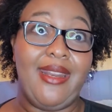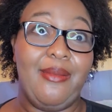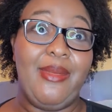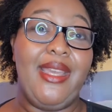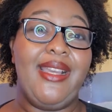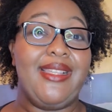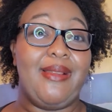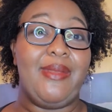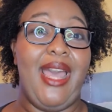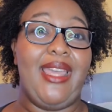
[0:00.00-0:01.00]
him it because
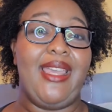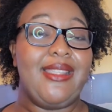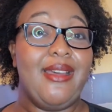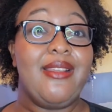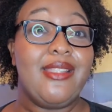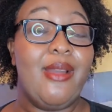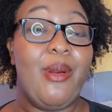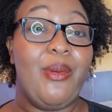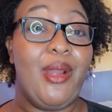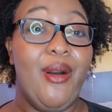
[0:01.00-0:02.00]
I'm like, it's gonna say where
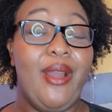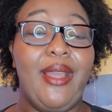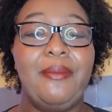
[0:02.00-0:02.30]
we're going.